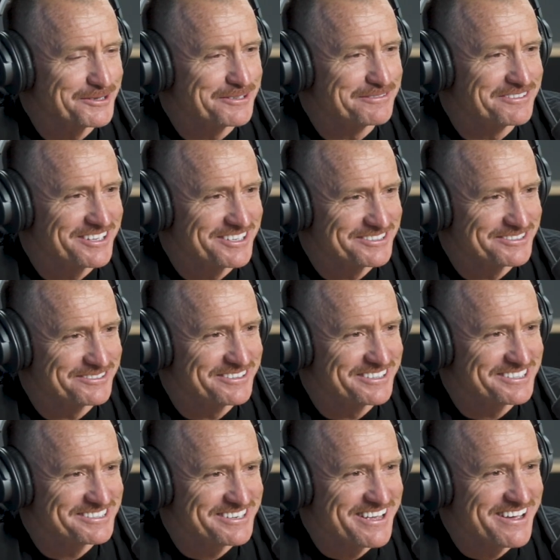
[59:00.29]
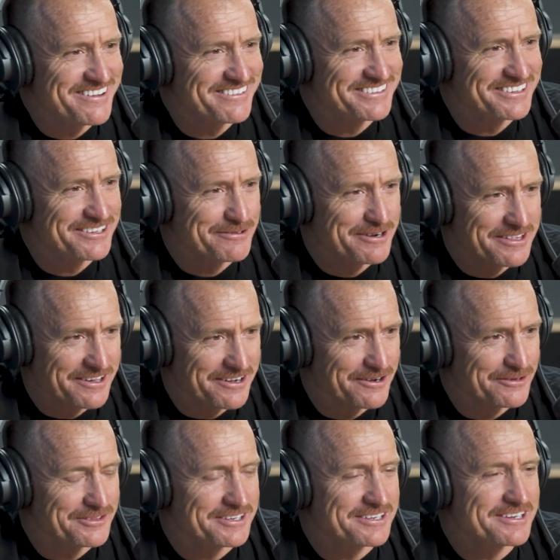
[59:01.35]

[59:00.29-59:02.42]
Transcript: looking for those little things now in the way they hold the